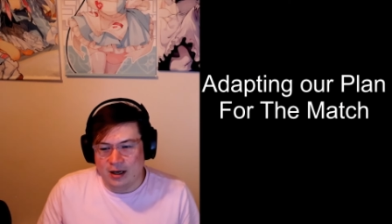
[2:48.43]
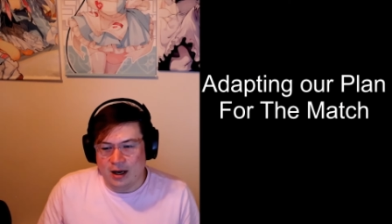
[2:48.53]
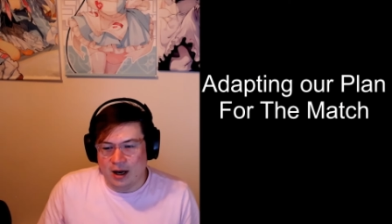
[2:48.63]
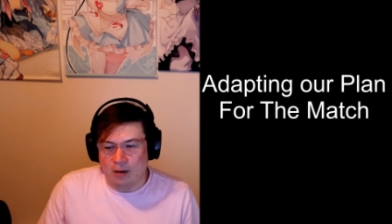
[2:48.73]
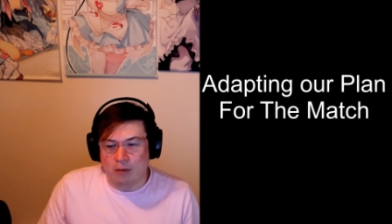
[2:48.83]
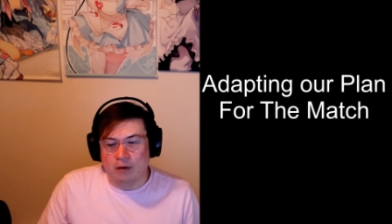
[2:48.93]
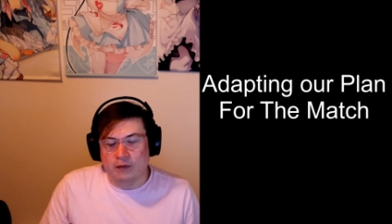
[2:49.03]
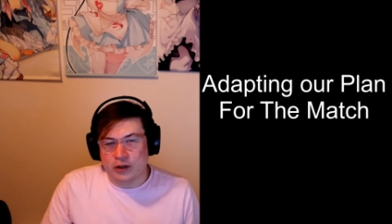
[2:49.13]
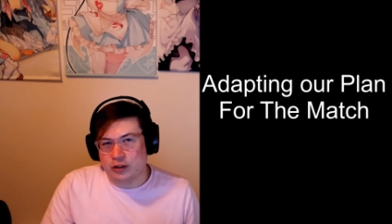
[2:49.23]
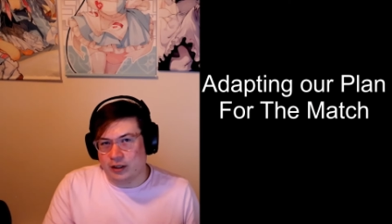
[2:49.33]
uh, we'll
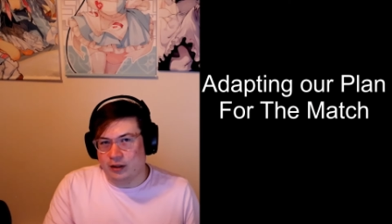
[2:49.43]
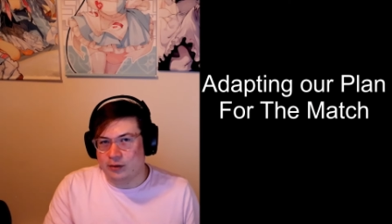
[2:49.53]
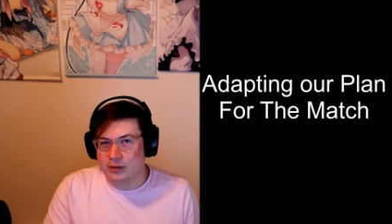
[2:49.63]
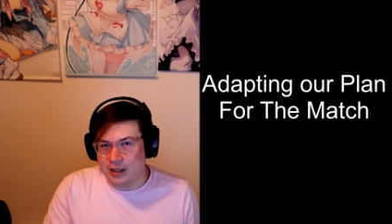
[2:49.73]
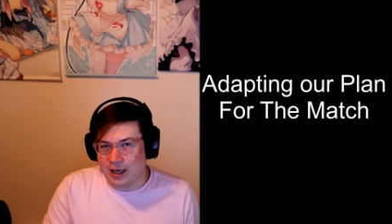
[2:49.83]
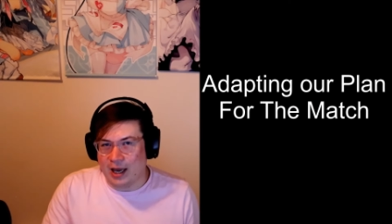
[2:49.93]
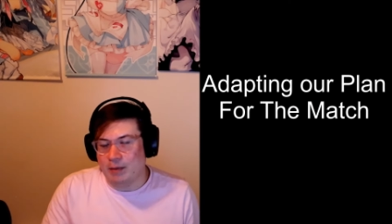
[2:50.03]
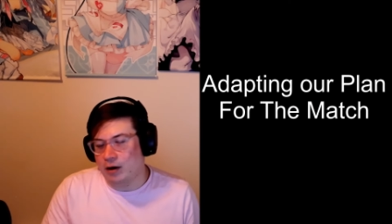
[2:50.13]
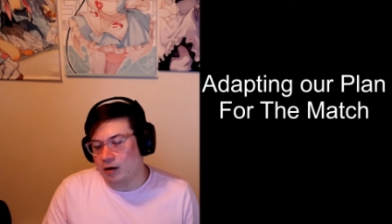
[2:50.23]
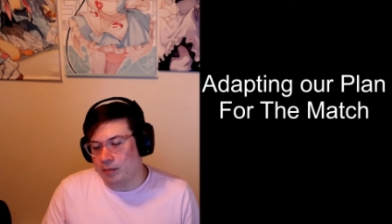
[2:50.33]
eventually lose the game
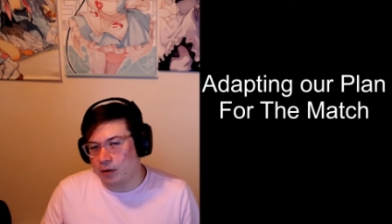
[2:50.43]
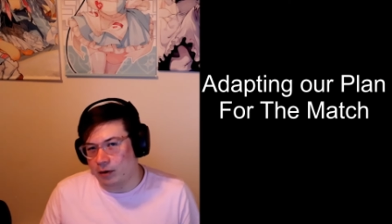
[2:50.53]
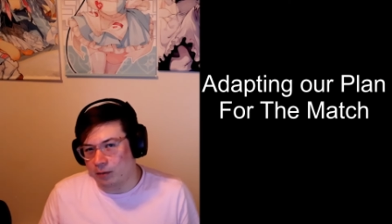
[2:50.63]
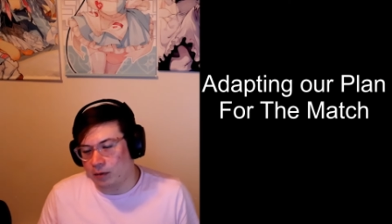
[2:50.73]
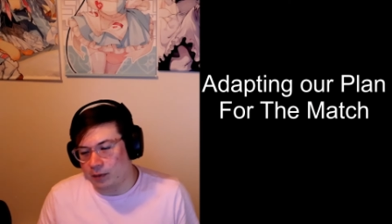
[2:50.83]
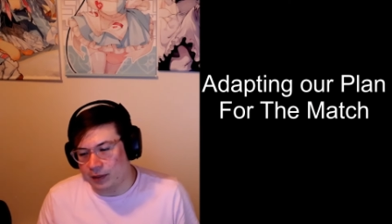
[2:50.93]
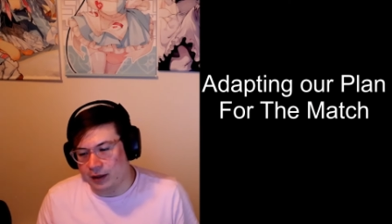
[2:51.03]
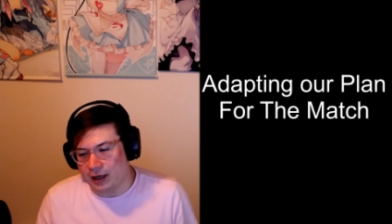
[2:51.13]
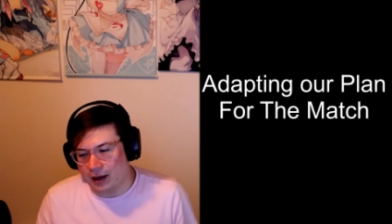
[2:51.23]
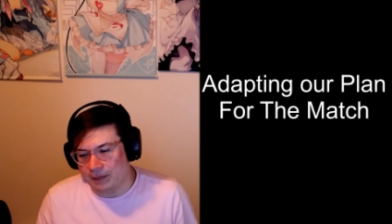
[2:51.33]
and our opponent will win the
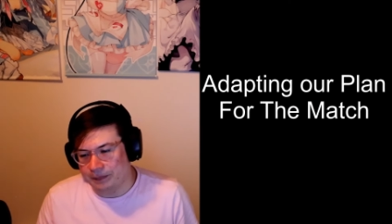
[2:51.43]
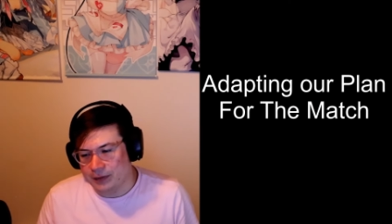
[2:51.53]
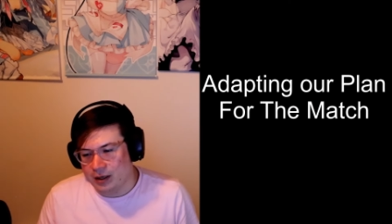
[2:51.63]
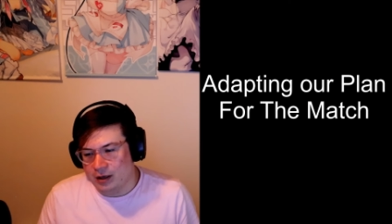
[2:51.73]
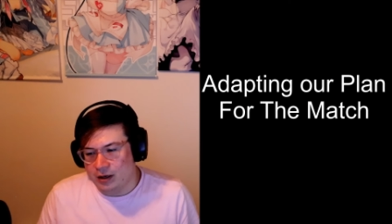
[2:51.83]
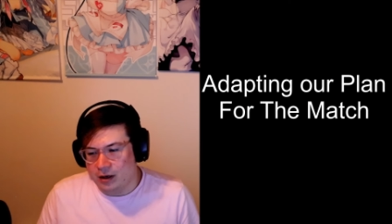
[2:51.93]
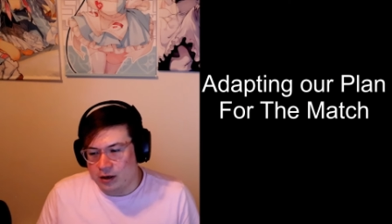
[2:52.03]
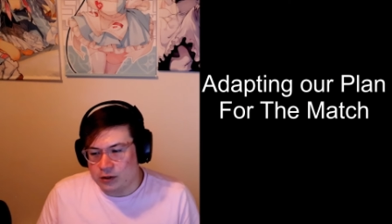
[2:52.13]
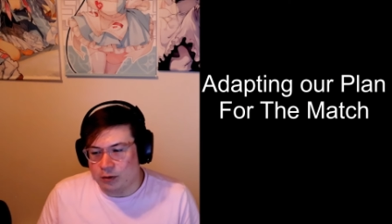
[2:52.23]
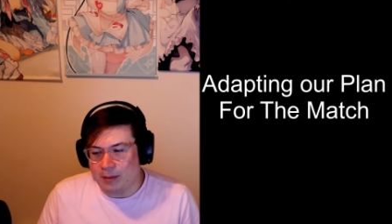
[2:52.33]
game.
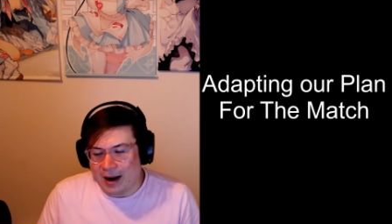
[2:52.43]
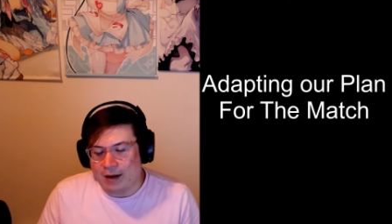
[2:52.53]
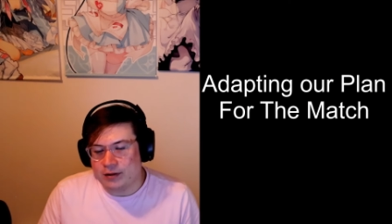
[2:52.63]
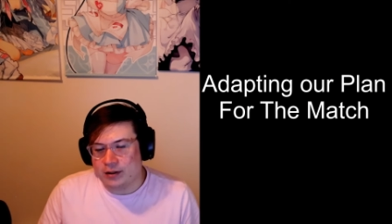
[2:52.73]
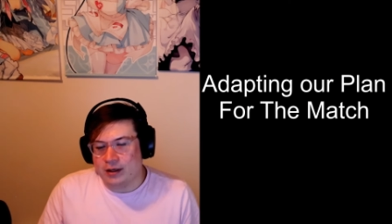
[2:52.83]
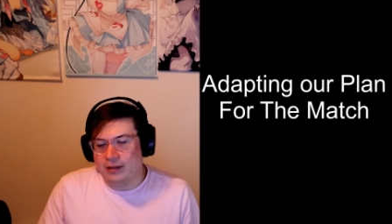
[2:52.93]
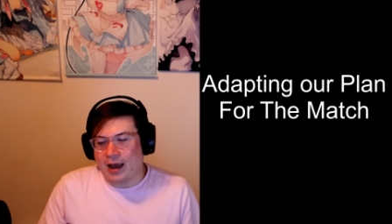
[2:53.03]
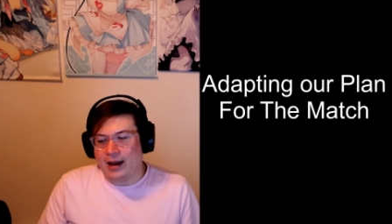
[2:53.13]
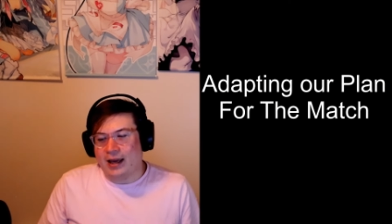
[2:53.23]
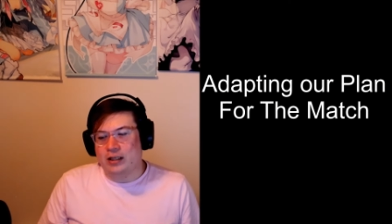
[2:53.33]
So we might have to, in
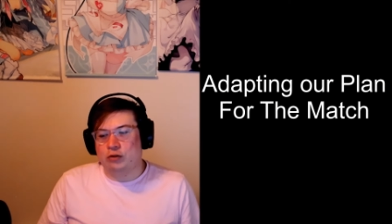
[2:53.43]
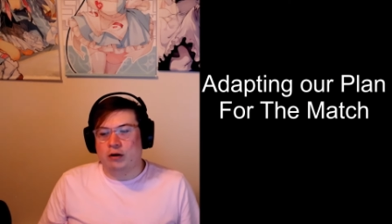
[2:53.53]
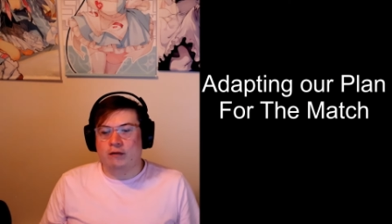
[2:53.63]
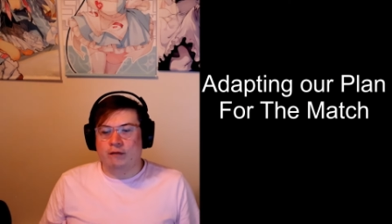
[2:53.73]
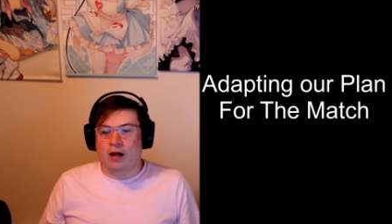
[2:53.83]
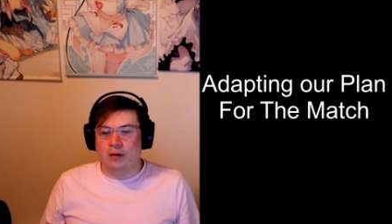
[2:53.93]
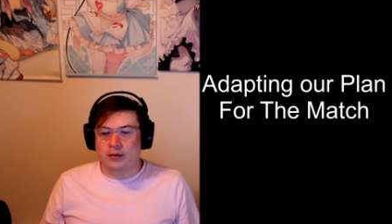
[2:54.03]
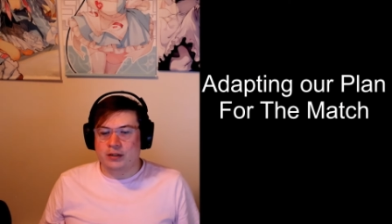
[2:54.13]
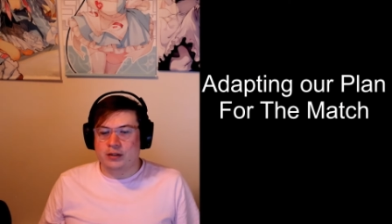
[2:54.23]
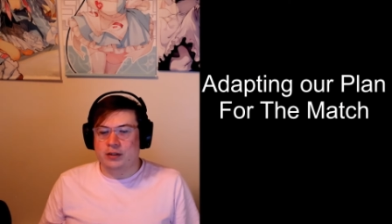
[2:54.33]
that case, trade
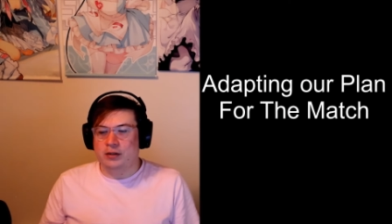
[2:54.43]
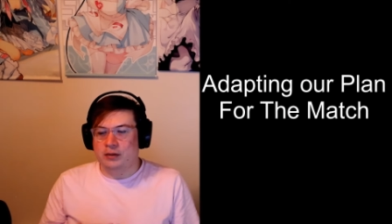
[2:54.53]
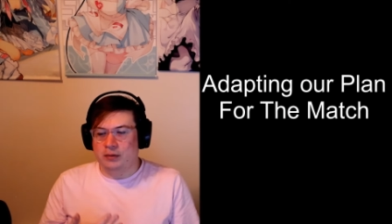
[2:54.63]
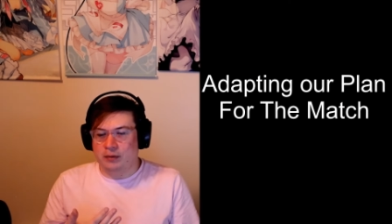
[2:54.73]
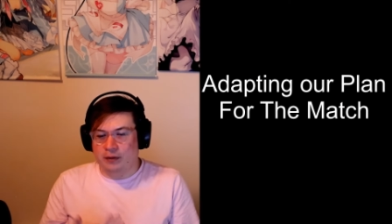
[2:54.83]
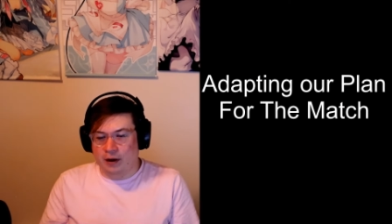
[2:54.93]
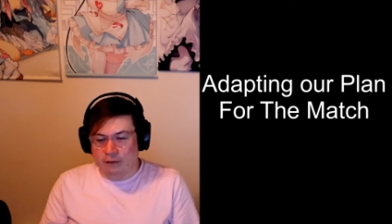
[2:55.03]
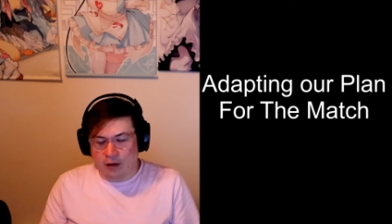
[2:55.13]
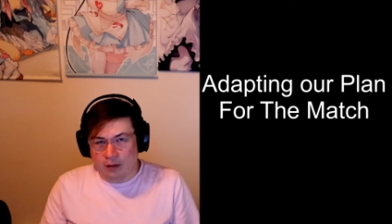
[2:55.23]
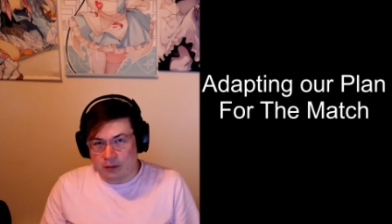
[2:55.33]
followers into their
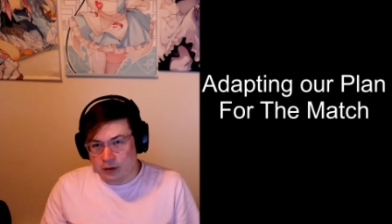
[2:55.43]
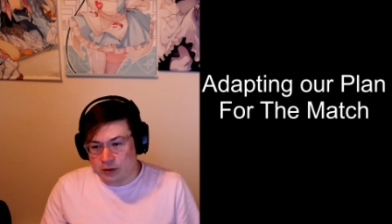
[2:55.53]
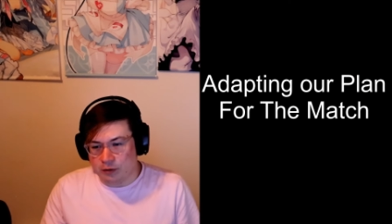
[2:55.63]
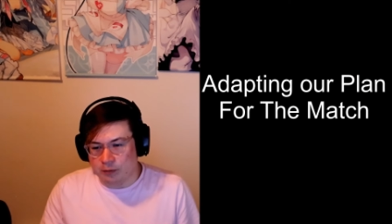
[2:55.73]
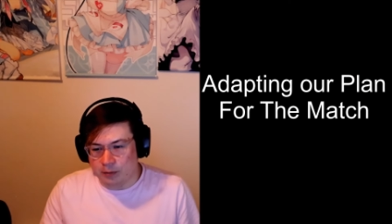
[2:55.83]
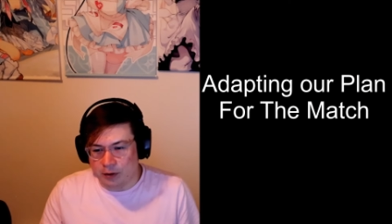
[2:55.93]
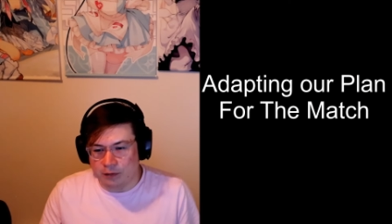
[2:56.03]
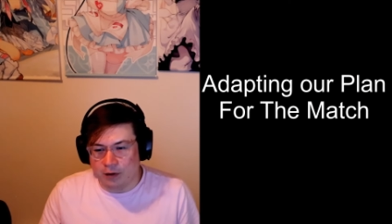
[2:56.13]
followers to remove